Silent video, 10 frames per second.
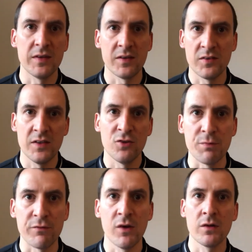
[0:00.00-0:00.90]
As I said,
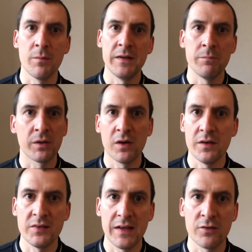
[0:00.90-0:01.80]
Smith-Rowe coming in, Bukayo
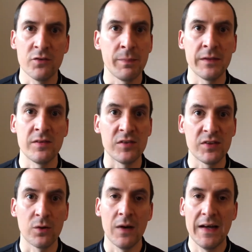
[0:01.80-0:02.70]
Saka has basically
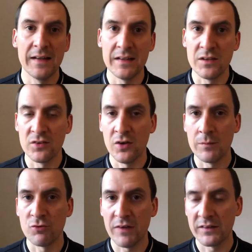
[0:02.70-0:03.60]
single-handedly at
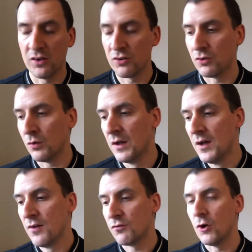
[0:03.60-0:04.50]
times dragged Arsenal
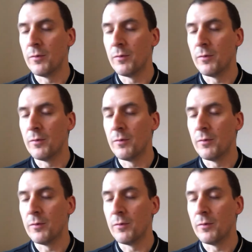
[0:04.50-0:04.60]
through.